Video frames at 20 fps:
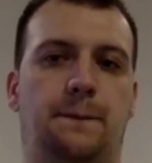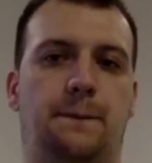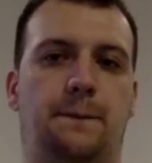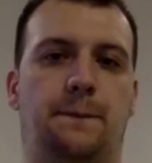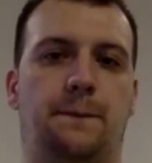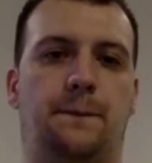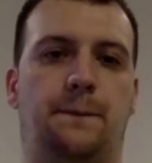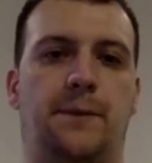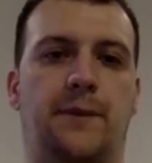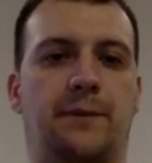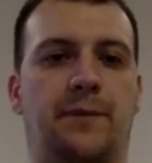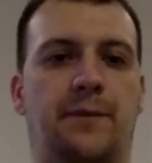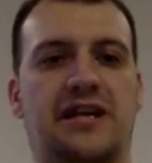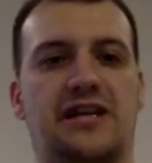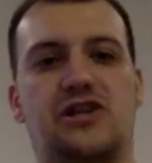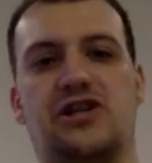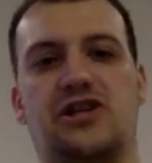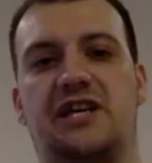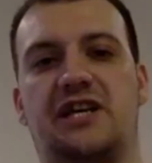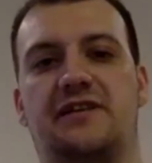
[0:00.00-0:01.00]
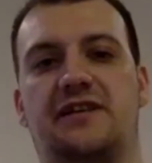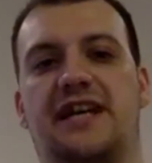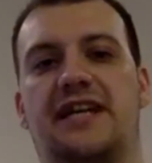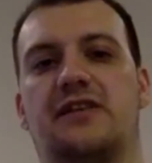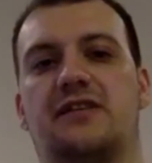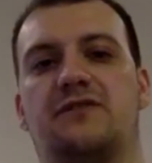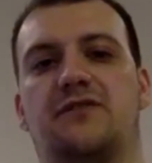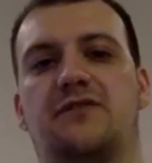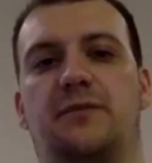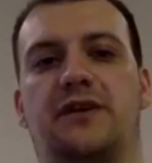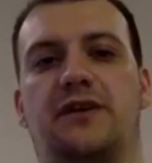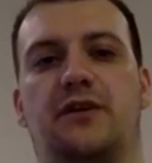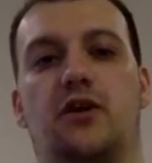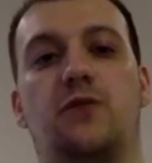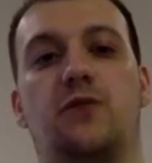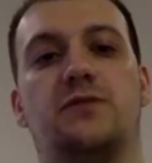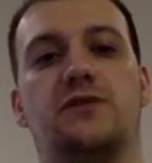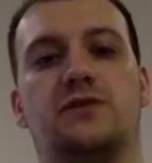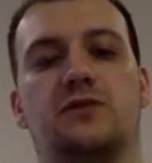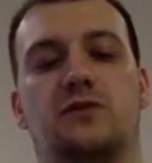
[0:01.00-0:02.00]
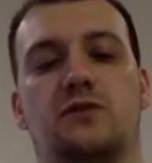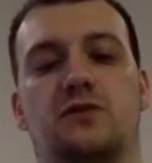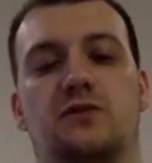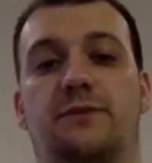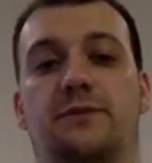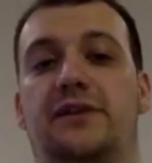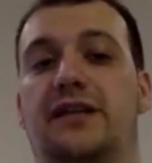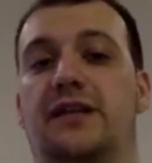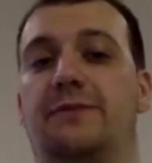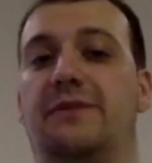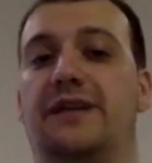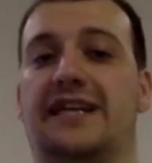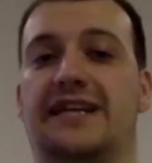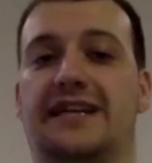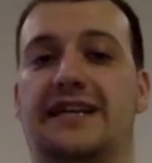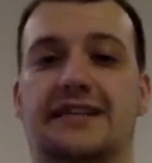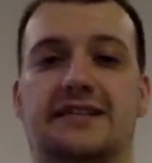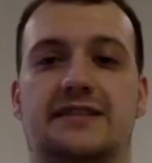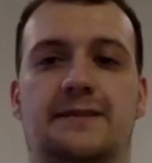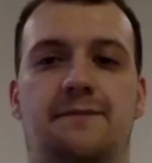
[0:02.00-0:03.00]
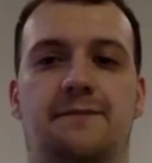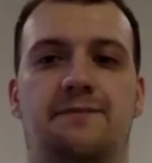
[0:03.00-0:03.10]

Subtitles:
But by the sheer nature of it being open source and being the biggest,